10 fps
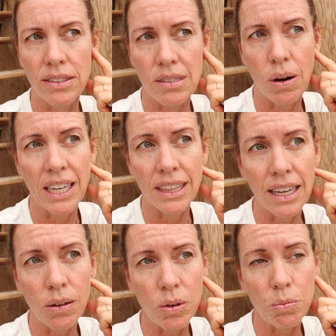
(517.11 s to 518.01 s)
So I
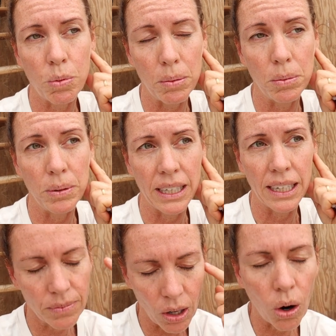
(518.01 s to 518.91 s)
think we've
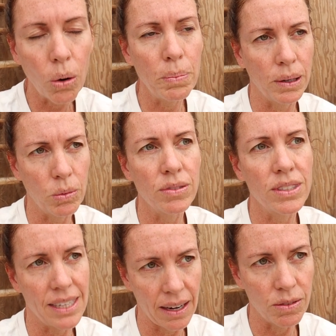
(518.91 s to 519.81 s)
probably, hoping we've
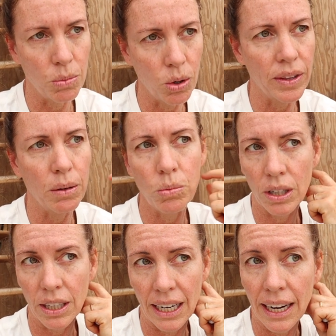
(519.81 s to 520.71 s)
saved more than
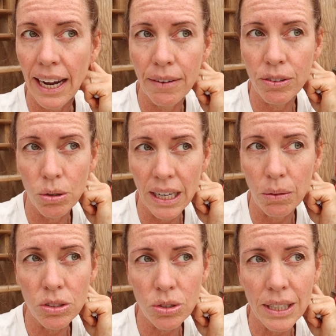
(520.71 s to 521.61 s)
we're gonna have go
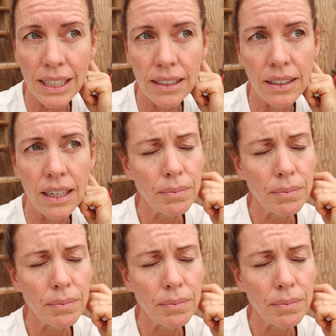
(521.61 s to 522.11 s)
down with joint ill.